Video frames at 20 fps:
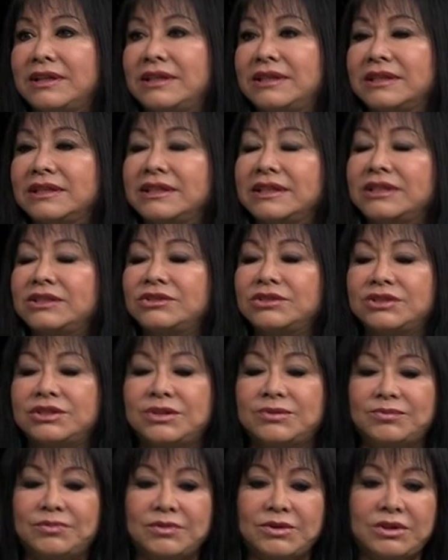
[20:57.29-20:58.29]
in a
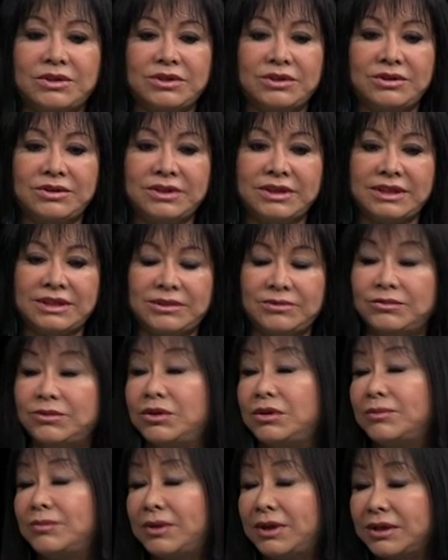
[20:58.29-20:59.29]
leadership role, in a
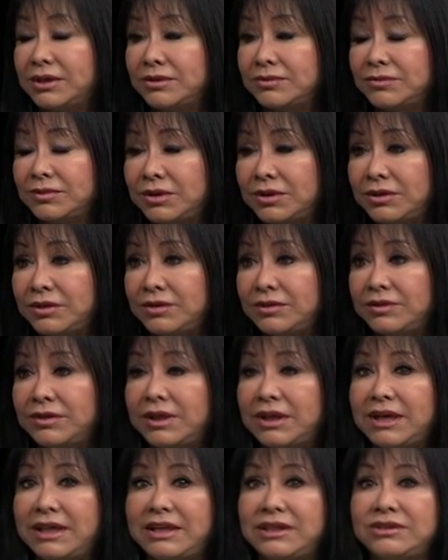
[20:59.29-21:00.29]
role model role,
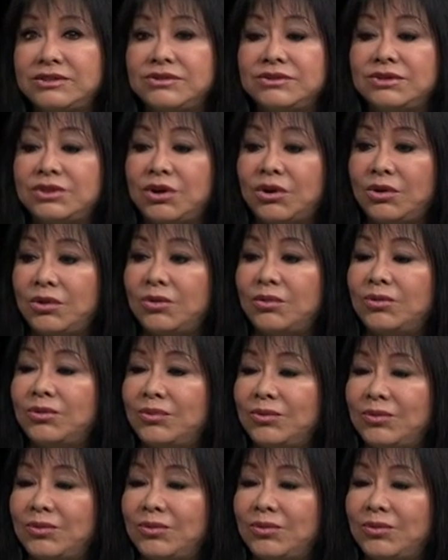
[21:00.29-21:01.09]
and you know